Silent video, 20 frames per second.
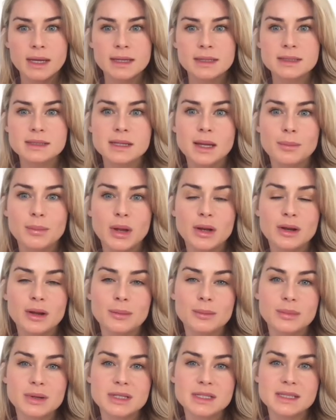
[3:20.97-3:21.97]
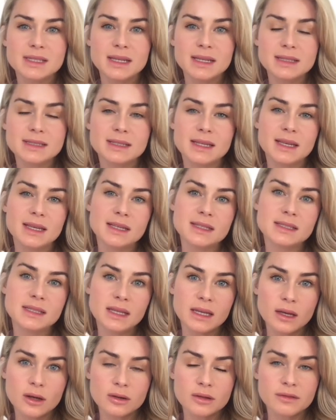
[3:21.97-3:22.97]
Step number 6 is
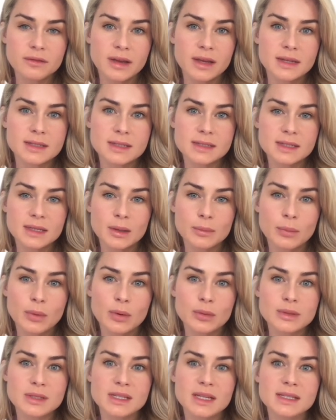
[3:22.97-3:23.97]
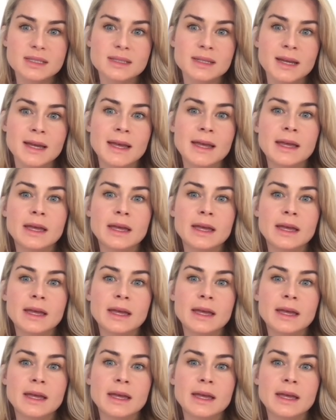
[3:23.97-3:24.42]
the conveyancing process.